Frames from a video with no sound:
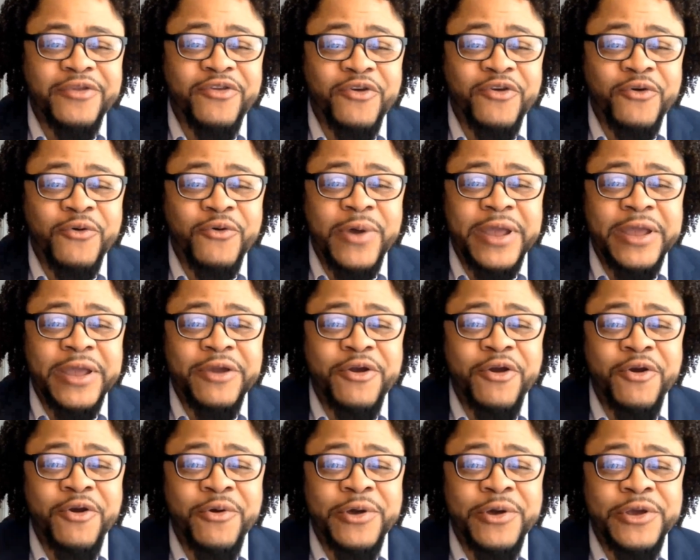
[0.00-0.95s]
to
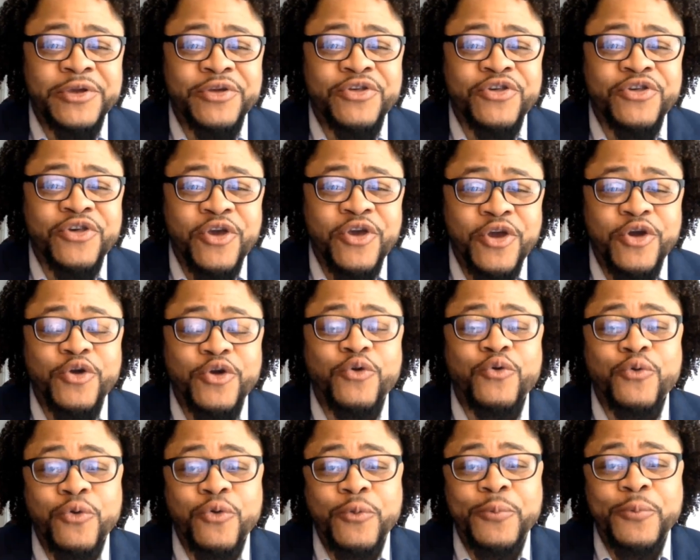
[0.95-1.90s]
encourage
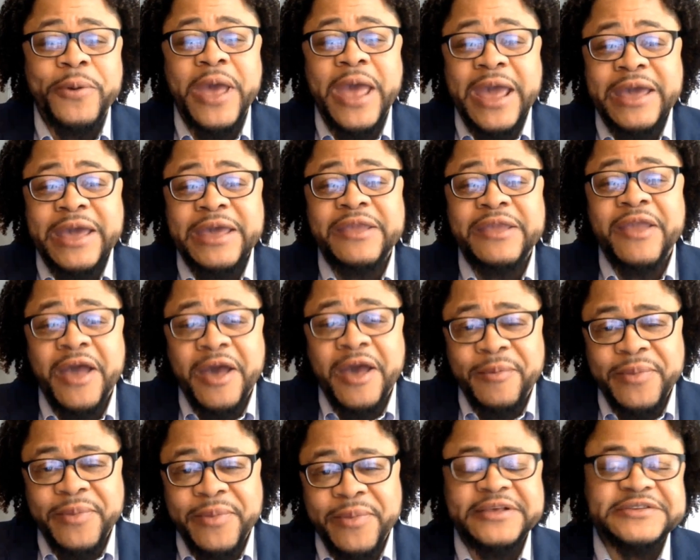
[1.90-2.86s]
group
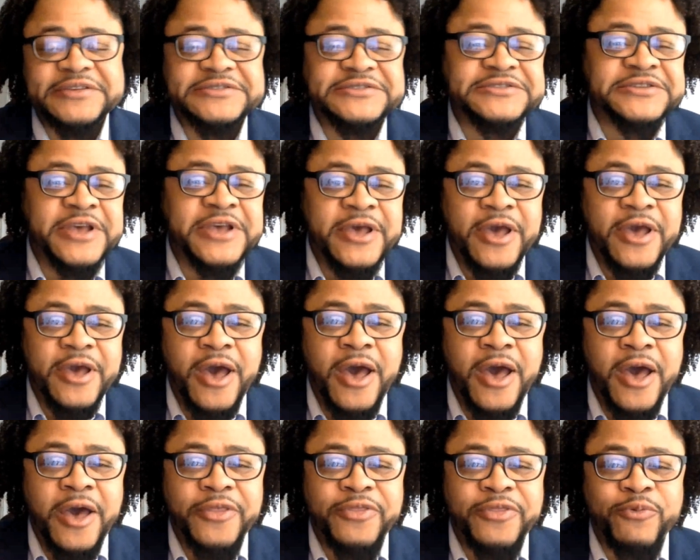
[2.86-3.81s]
economics
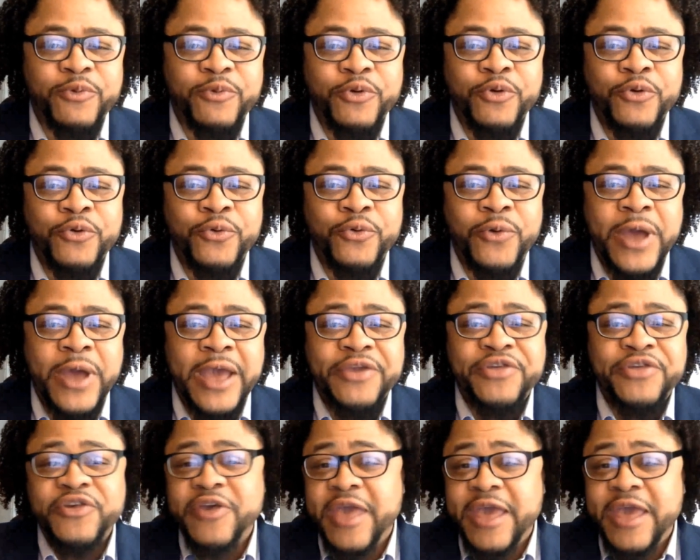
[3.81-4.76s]
through
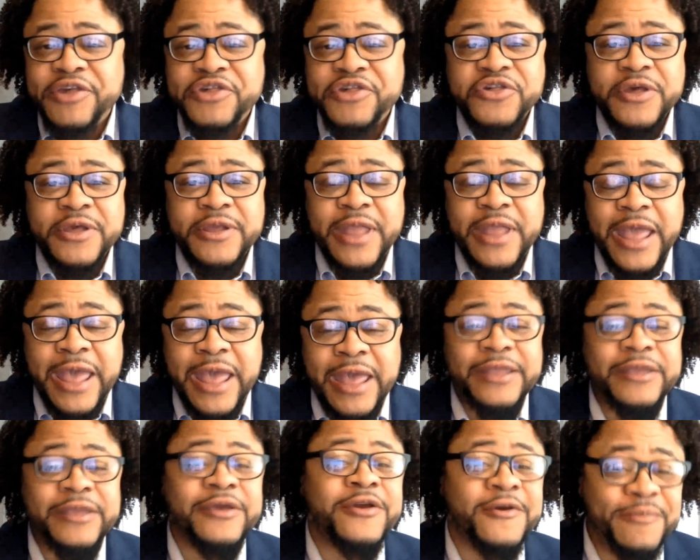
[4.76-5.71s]
education
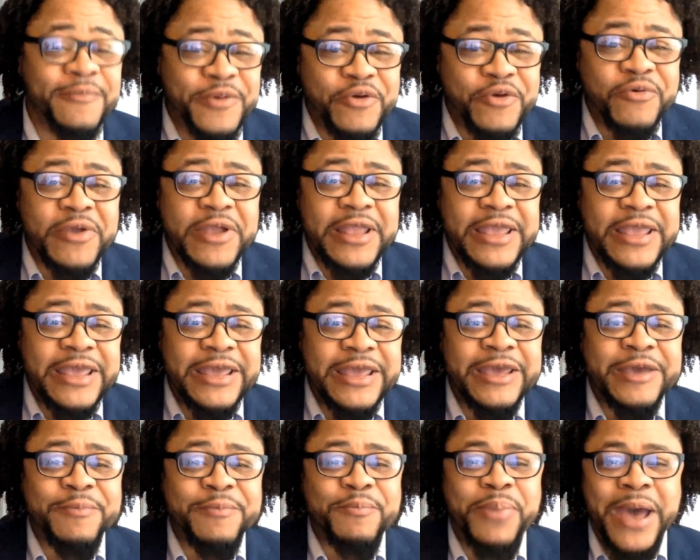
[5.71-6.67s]
and community
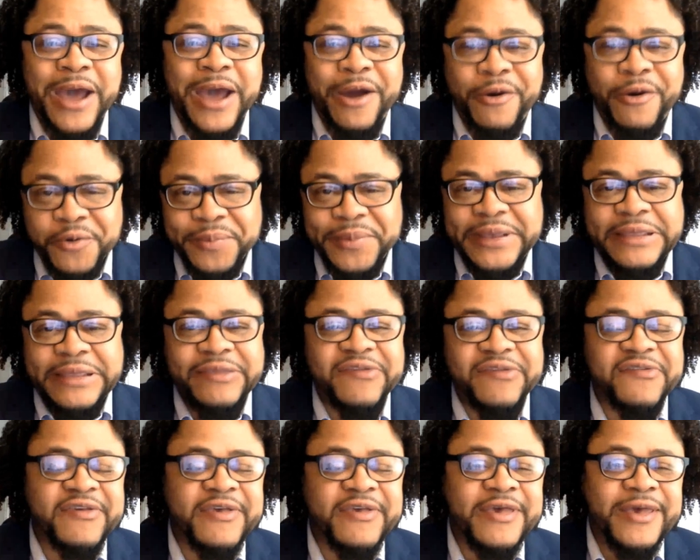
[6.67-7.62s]
empowerment.
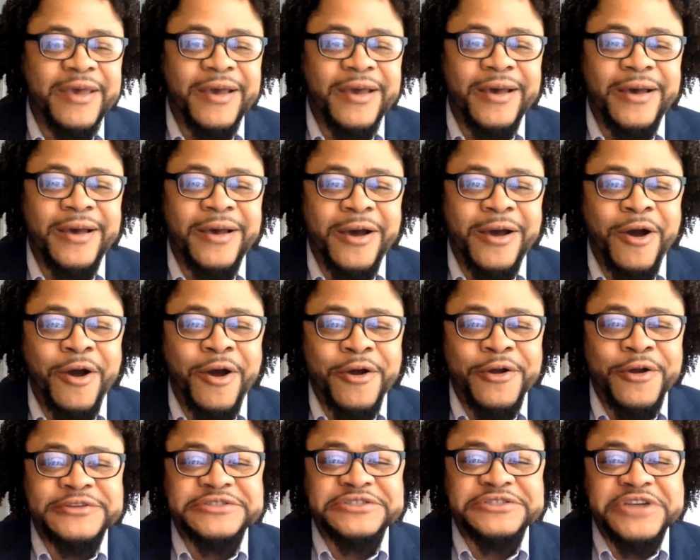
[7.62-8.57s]

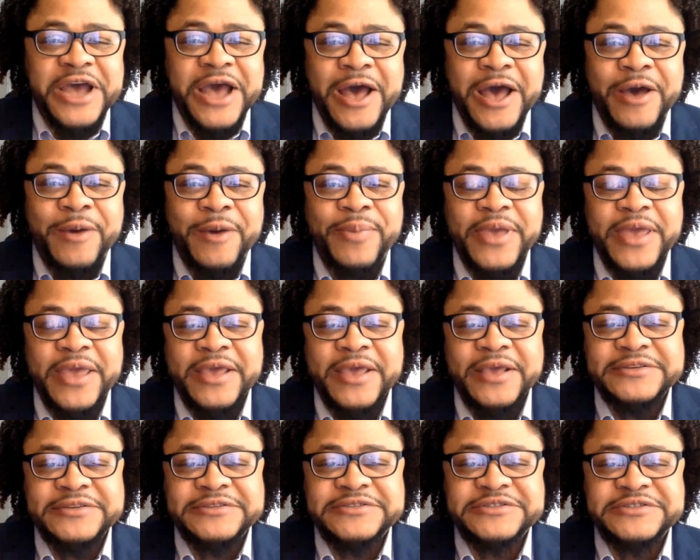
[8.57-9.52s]
Our job
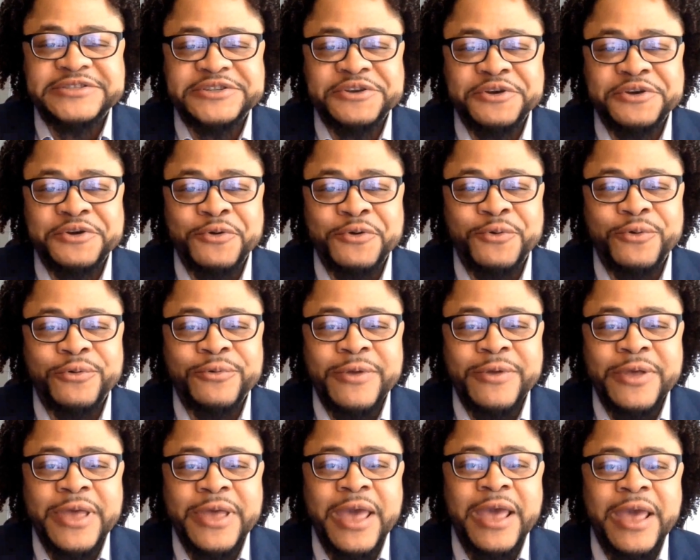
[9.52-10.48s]
is to
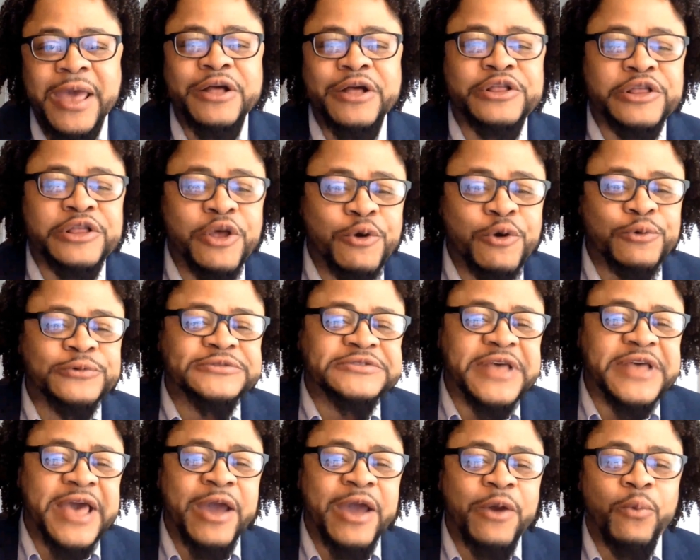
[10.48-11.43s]
close
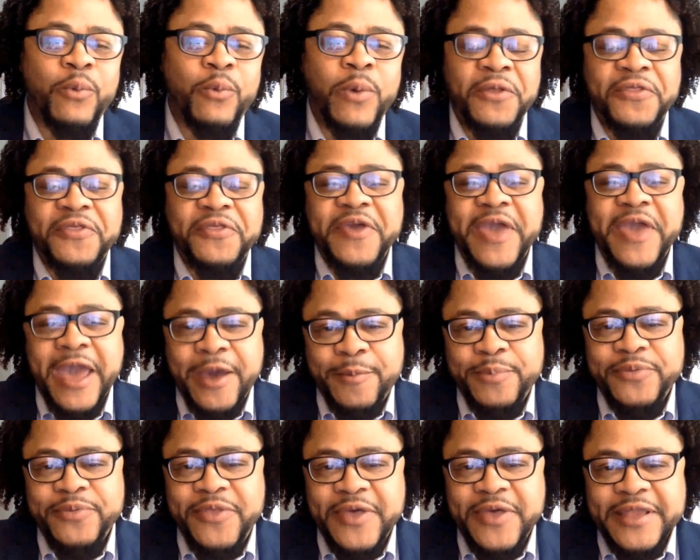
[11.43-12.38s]
that wealth
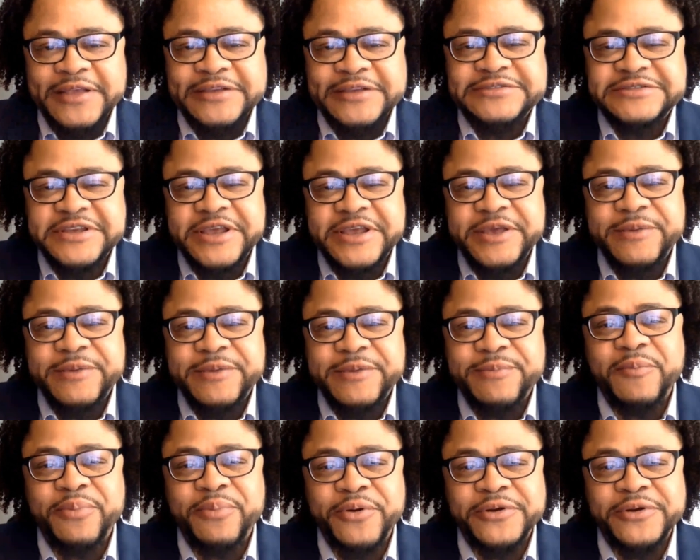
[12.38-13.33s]
gap that is seen
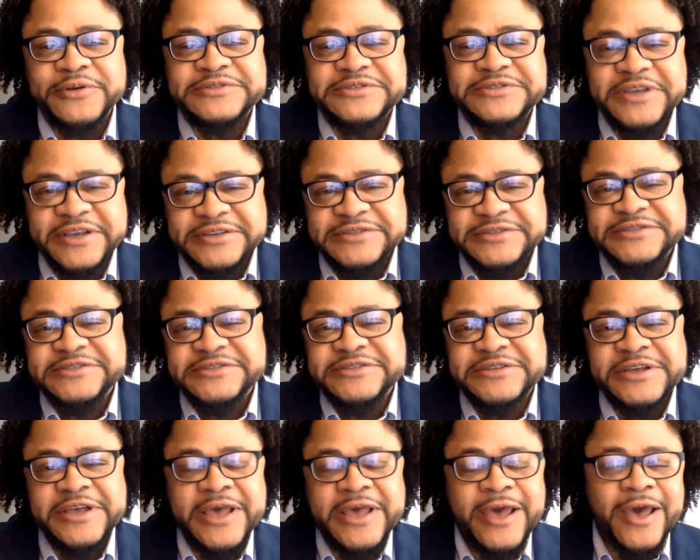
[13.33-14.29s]
to
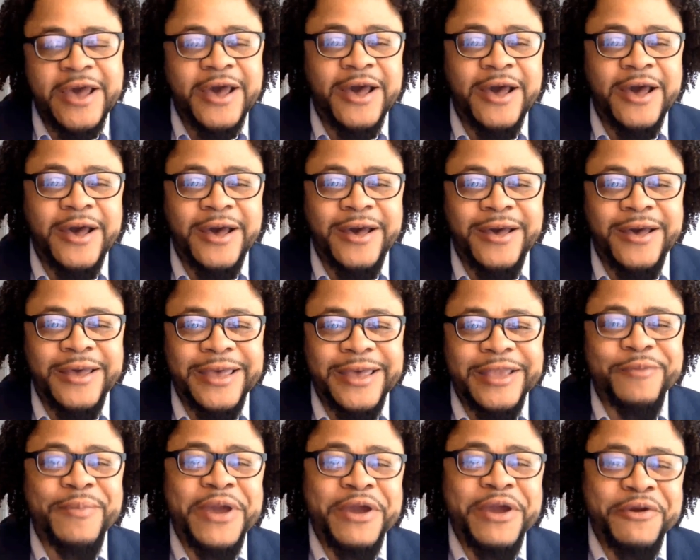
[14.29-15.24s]
persist
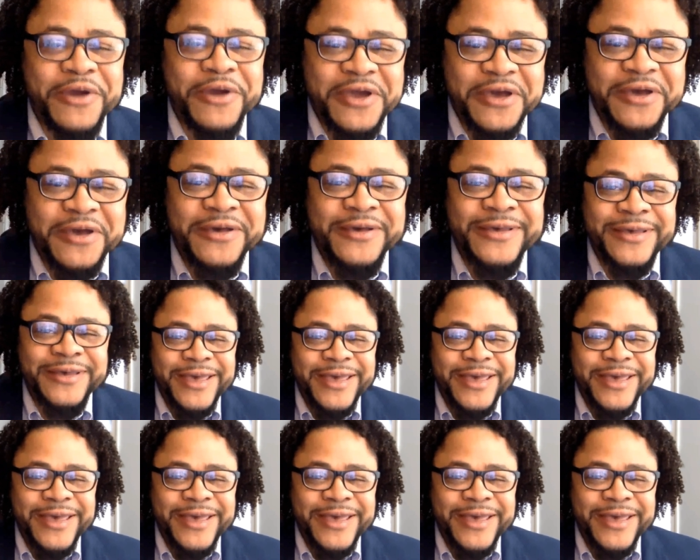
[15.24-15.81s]
in America.